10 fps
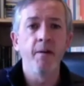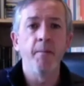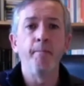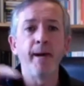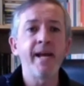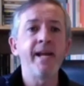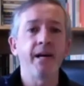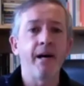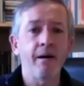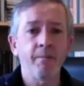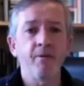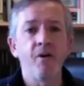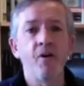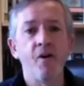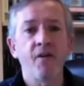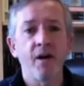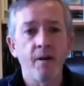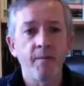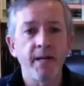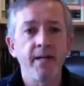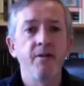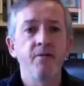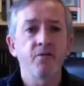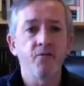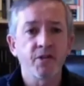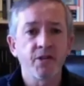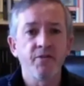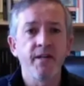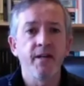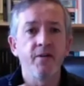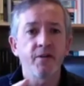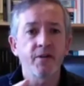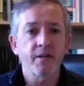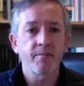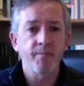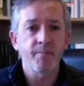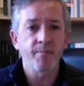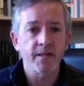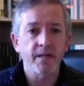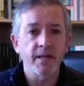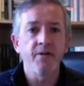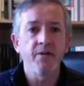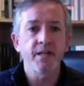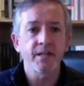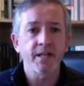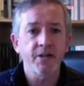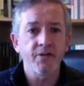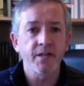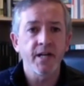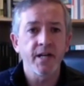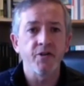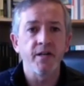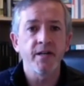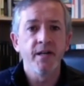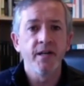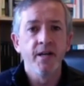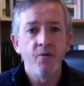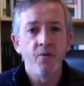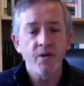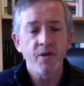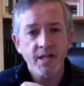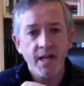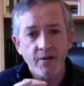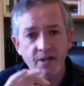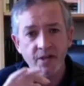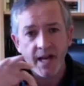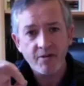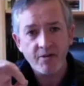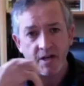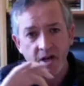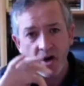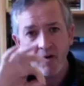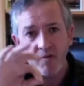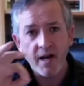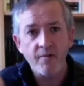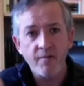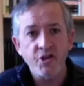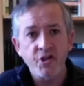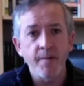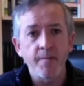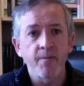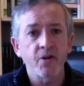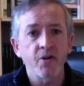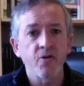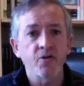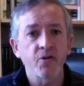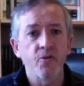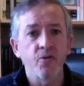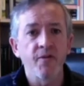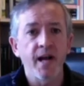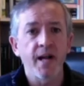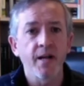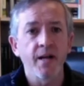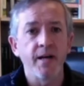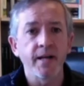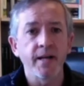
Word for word: made up of harmony notes, auxiliary notes, passing notes, etc., etc., which tells us how to carve out the shape and the contour of that line.